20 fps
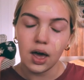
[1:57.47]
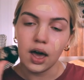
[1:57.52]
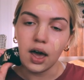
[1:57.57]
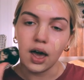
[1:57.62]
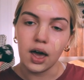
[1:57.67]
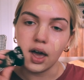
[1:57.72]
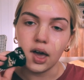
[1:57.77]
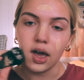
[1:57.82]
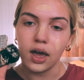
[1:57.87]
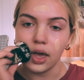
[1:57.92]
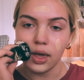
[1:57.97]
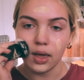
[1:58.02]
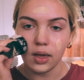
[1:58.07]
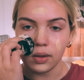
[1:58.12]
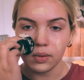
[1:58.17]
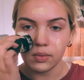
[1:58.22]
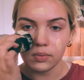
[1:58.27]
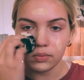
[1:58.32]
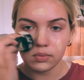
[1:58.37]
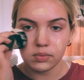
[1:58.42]

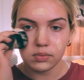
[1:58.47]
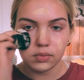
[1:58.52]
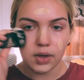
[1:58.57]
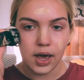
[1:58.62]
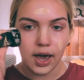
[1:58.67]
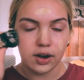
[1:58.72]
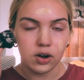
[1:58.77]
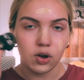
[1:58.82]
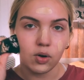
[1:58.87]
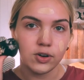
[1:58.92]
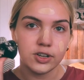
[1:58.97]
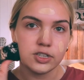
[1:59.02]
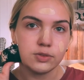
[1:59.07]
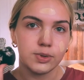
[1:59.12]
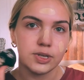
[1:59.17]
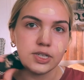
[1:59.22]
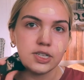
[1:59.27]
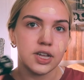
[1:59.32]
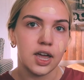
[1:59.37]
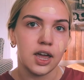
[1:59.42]
I had always
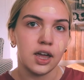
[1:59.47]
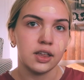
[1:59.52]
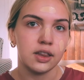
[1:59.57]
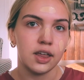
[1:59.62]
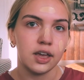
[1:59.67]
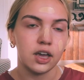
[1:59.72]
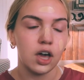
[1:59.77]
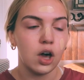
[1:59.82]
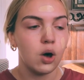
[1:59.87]
been saying like,